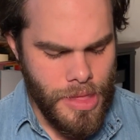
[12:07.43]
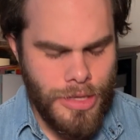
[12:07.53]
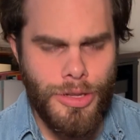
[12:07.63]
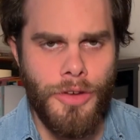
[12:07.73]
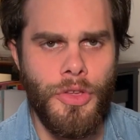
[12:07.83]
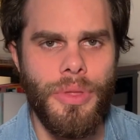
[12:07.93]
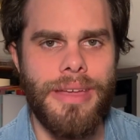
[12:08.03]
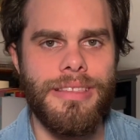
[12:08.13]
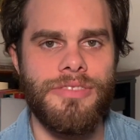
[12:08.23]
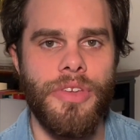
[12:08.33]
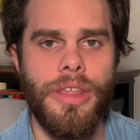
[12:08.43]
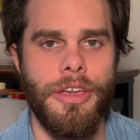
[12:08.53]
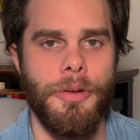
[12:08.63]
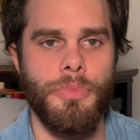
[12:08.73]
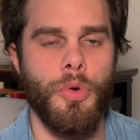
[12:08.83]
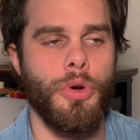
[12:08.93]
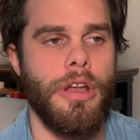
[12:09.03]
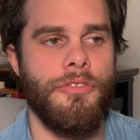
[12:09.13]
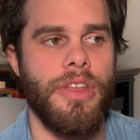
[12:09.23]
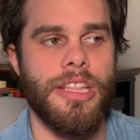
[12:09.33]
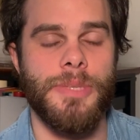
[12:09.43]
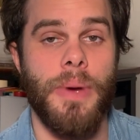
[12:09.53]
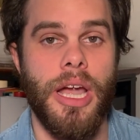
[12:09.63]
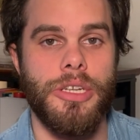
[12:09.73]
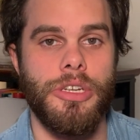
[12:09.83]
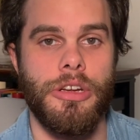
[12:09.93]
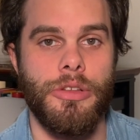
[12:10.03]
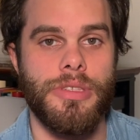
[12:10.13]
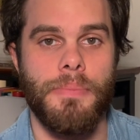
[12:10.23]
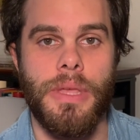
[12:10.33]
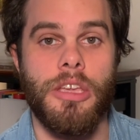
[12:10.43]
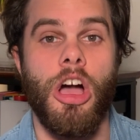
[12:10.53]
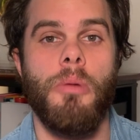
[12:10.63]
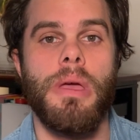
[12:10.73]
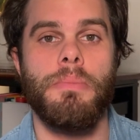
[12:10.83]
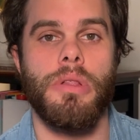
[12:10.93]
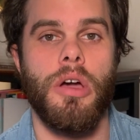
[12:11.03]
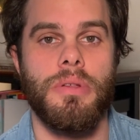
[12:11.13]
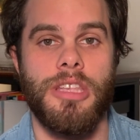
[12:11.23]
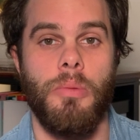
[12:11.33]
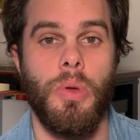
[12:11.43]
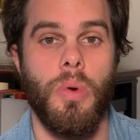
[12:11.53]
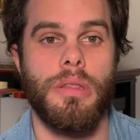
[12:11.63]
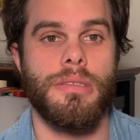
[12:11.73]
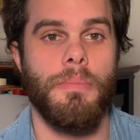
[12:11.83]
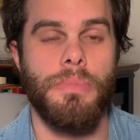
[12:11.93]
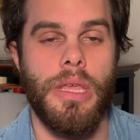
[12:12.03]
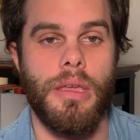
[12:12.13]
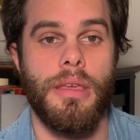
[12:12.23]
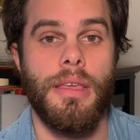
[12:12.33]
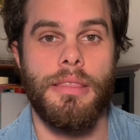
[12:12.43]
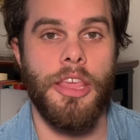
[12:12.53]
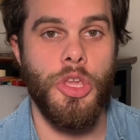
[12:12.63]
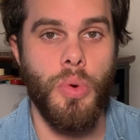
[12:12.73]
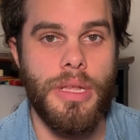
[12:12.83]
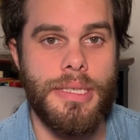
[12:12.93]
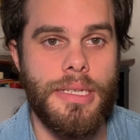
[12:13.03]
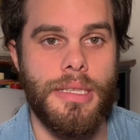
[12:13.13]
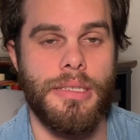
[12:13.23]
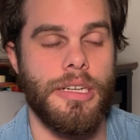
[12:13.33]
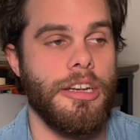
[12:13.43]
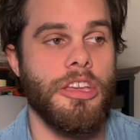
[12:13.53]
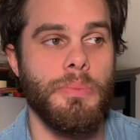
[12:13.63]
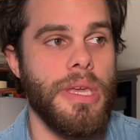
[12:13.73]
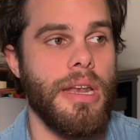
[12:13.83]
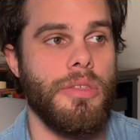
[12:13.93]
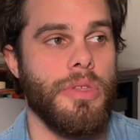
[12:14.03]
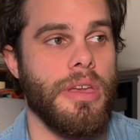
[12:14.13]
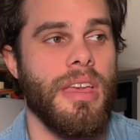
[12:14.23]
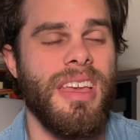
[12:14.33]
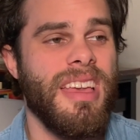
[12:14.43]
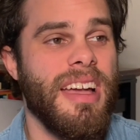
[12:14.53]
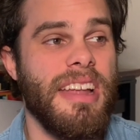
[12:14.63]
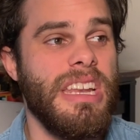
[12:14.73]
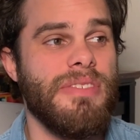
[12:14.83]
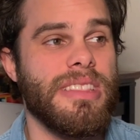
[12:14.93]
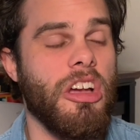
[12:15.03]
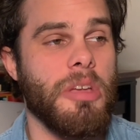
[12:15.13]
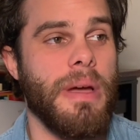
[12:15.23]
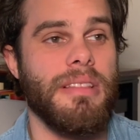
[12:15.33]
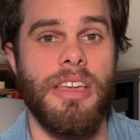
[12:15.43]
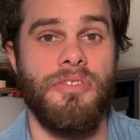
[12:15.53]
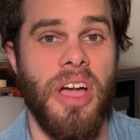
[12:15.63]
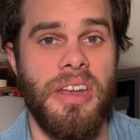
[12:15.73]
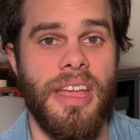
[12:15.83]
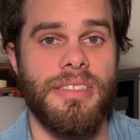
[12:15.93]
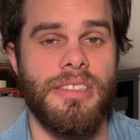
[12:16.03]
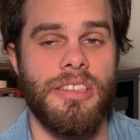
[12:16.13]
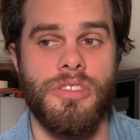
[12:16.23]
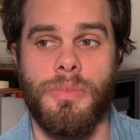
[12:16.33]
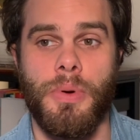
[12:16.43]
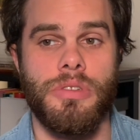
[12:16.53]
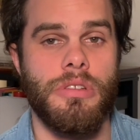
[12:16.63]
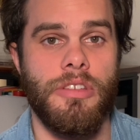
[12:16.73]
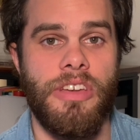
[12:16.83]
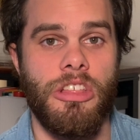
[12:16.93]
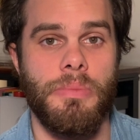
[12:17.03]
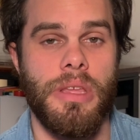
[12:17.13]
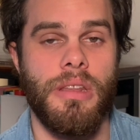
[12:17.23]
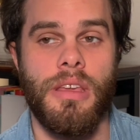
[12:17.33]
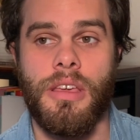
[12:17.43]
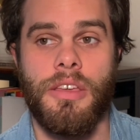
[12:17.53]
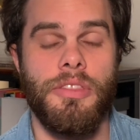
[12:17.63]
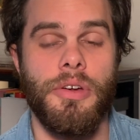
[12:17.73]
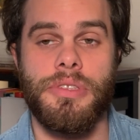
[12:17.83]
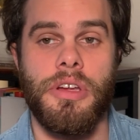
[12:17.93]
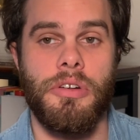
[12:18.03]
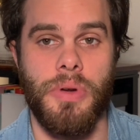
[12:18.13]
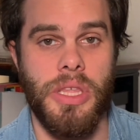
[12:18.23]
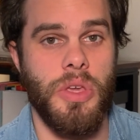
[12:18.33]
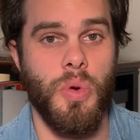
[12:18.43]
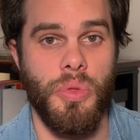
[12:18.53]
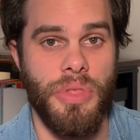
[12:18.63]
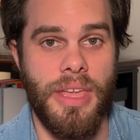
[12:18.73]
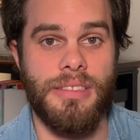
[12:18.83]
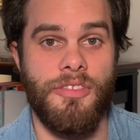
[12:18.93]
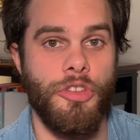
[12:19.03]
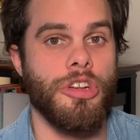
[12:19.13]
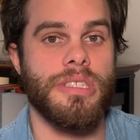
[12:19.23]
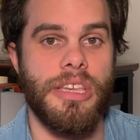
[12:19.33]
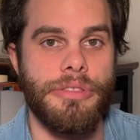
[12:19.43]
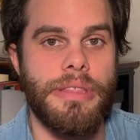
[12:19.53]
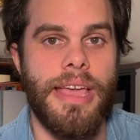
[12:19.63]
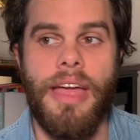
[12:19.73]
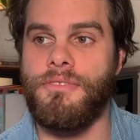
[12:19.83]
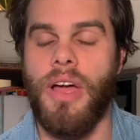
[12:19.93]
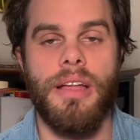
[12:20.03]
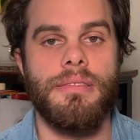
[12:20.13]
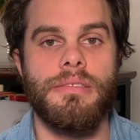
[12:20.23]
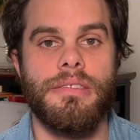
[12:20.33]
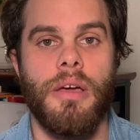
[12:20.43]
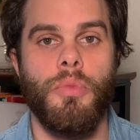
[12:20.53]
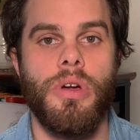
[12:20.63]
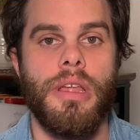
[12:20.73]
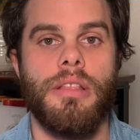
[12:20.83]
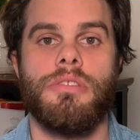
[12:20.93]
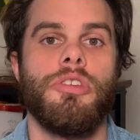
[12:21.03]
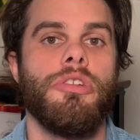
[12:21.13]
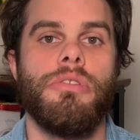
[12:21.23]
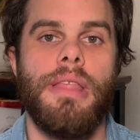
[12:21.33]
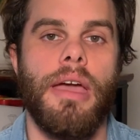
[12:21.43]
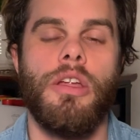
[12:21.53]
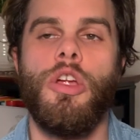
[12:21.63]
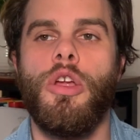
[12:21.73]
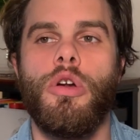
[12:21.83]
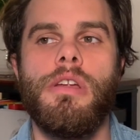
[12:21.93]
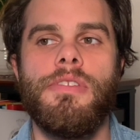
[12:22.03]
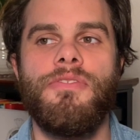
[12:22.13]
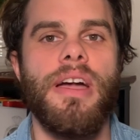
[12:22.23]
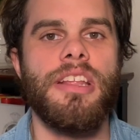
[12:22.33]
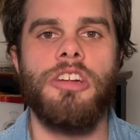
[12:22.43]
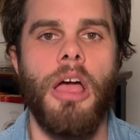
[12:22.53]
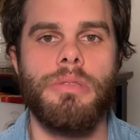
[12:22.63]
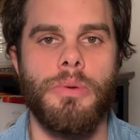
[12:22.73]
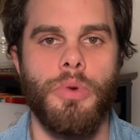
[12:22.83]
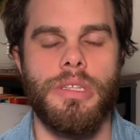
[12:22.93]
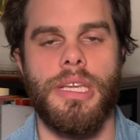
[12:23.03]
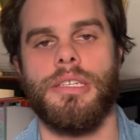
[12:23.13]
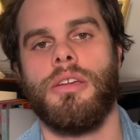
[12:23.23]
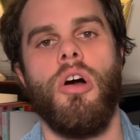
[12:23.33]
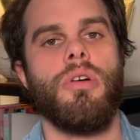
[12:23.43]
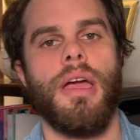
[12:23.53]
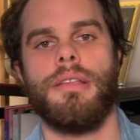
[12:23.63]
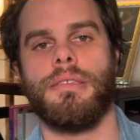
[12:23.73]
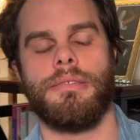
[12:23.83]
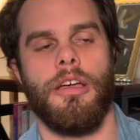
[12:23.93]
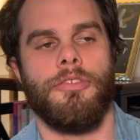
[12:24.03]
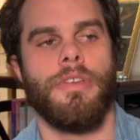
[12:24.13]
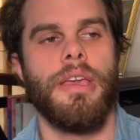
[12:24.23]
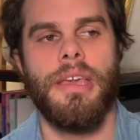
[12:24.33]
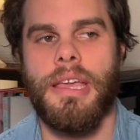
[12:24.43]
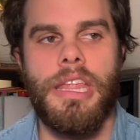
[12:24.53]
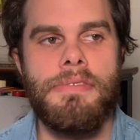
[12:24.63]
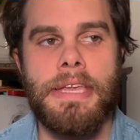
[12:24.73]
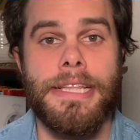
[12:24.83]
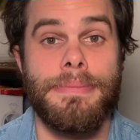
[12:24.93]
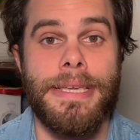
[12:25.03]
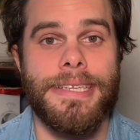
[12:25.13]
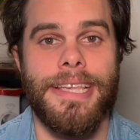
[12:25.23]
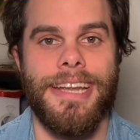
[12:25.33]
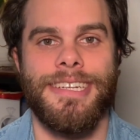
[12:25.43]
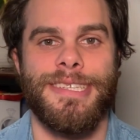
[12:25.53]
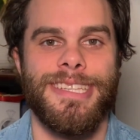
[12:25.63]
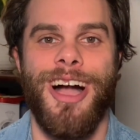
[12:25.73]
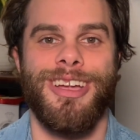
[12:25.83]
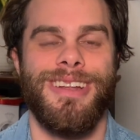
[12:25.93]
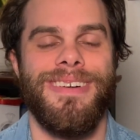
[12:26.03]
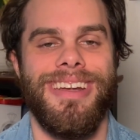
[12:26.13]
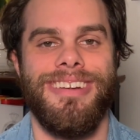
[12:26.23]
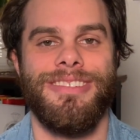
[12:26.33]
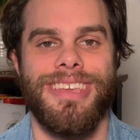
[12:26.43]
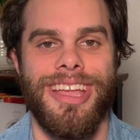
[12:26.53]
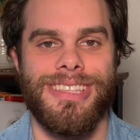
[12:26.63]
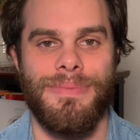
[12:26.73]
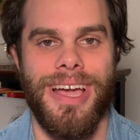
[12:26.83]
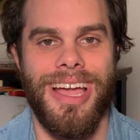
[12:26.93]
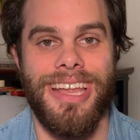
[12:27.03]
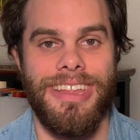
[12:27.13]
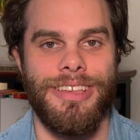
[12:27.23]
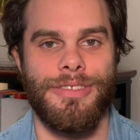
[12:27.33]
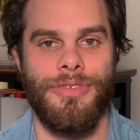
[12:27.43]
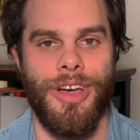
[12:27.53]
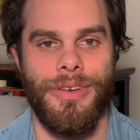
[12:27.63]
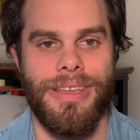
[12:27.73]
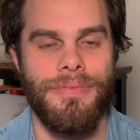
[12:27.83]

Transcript: So if you like this video, or if it inspired you to do something, comment below and tell me what's something that you wanna teach this year, and it can be anything. I didn't even talk about like finances or personal development. Those are really cool things. If you're skilled at that, find someone and tutor in that, or even find a job somewhere teaching, all kinds of stuff. It even gets me excited just talking about it. It really gets my ideas flowing.